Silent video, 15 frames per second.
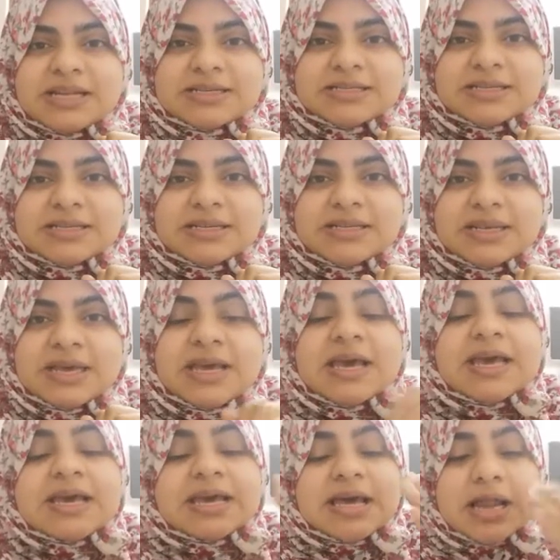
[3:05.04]
letter,
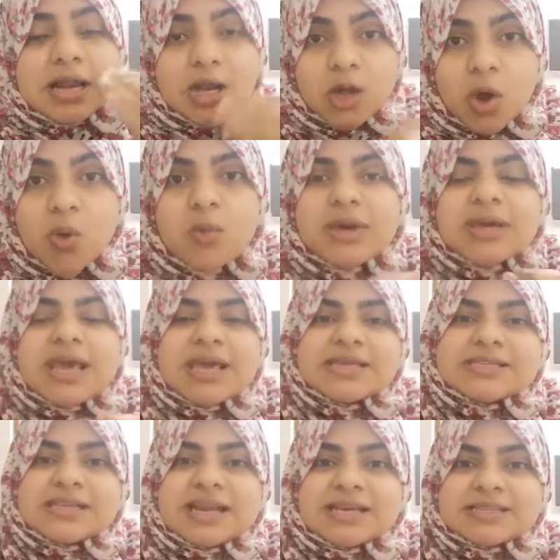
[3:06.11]

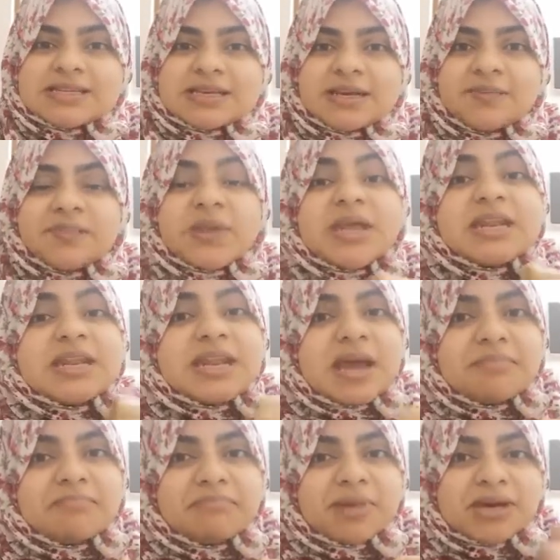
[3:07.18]
lowercase letter,
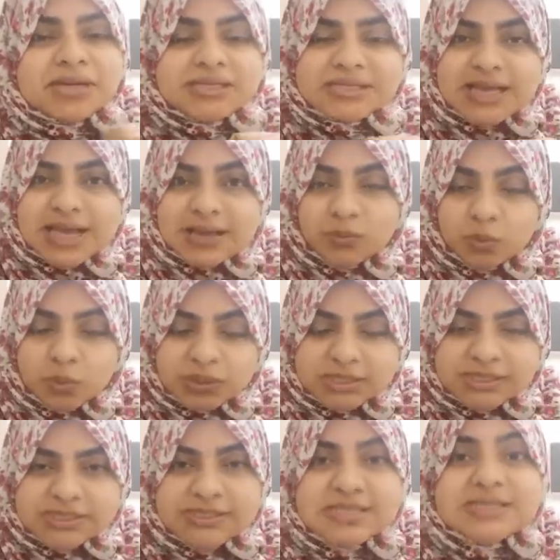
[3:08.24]
numbers, and
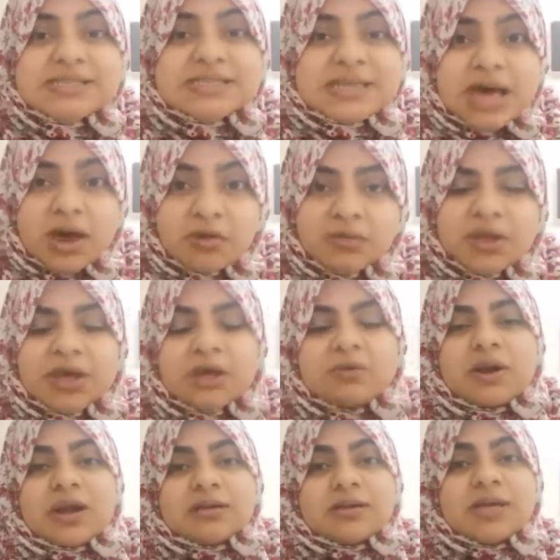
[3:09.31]
words. This is how the
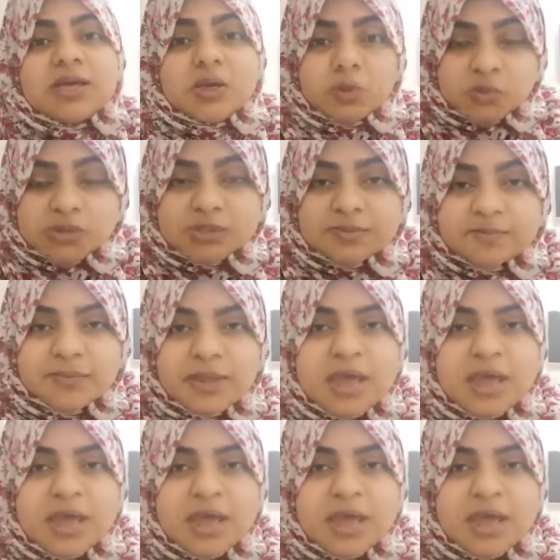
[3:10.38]
hierarchy goes.